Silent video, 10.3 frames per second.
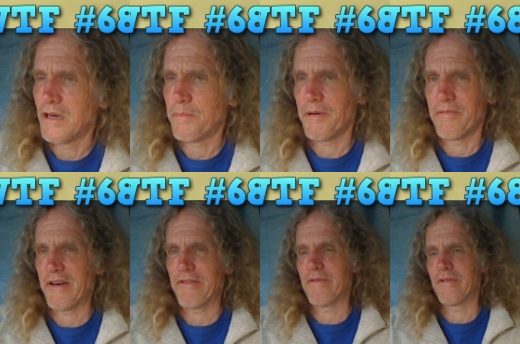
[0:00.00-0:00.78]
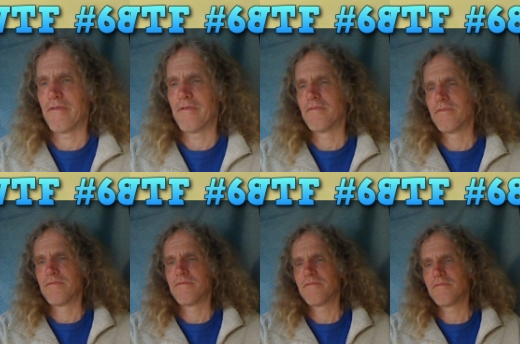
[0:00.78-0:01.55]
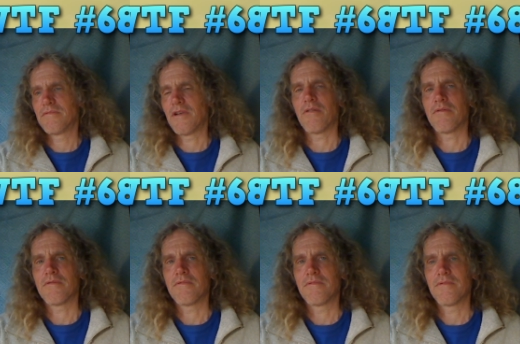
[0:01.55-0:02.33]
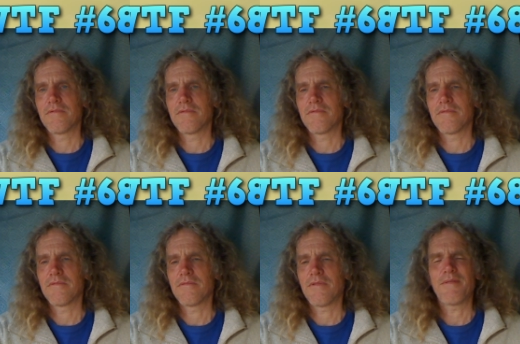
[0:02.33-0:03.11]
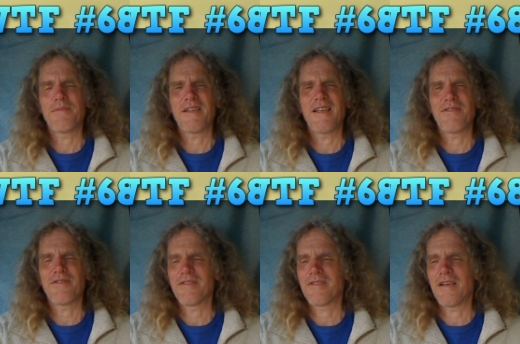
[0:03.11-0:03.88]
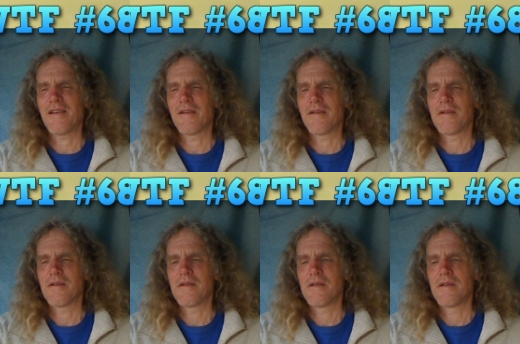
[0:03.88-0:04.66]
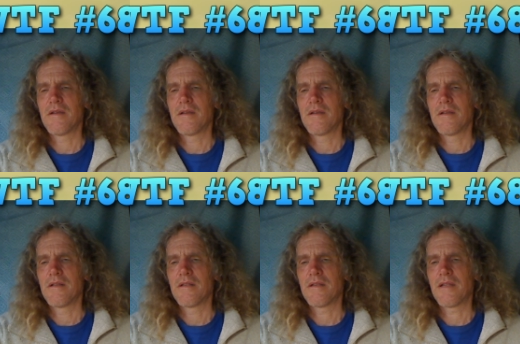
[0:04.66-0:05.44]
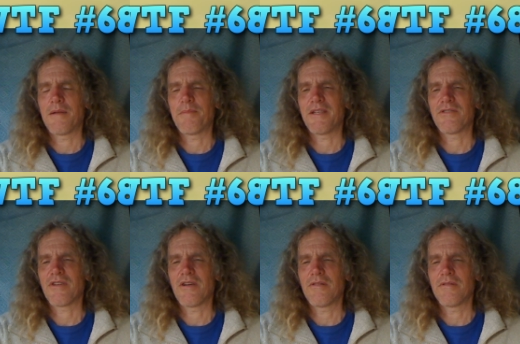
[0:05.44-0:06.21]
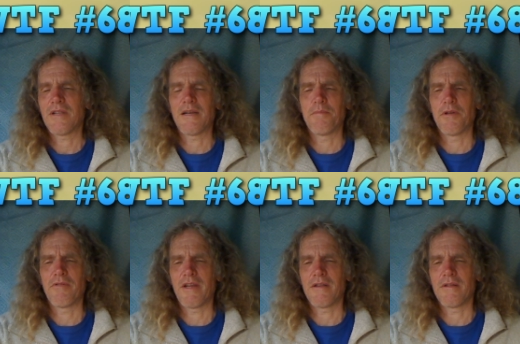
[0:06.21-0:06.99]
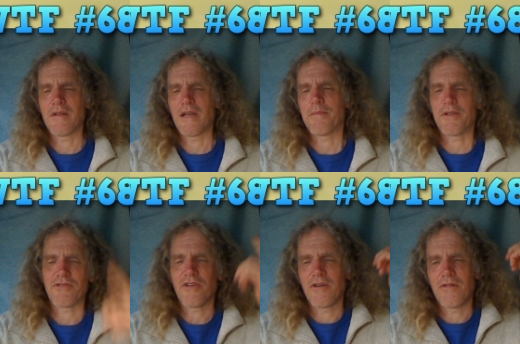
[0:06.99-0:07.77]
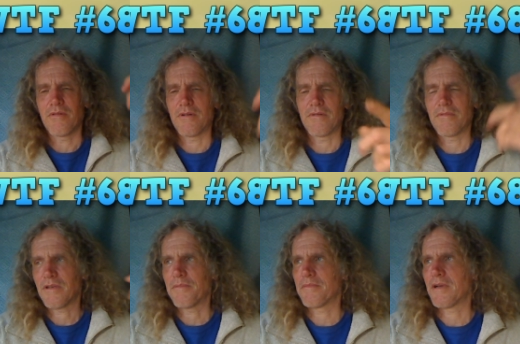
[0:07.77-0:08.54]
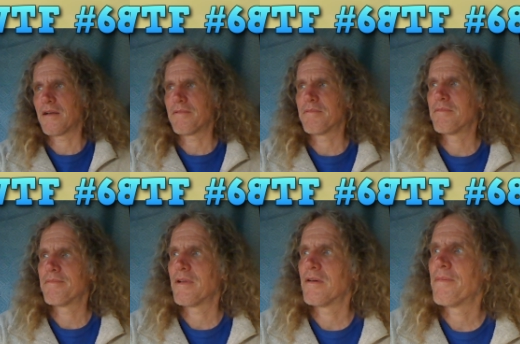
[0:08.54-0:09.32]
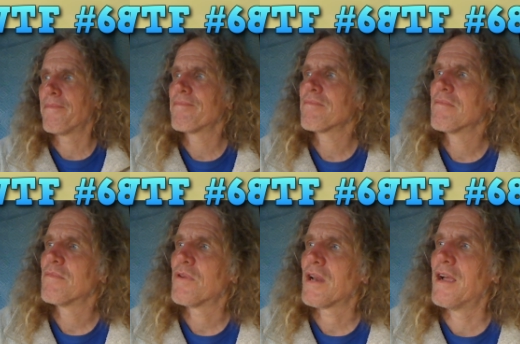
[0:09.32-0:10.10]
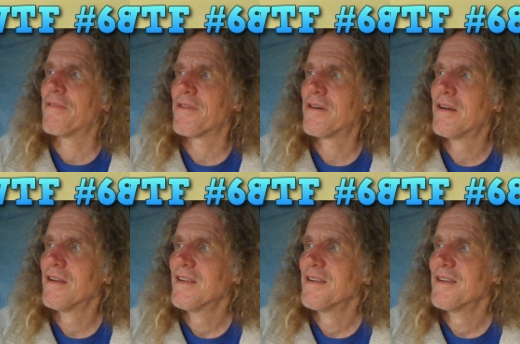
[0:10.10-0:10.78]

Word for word: let it be written. No. What would they used to say? Let it be so. Let it be written. Let it be so, or some kind of you know, whatever,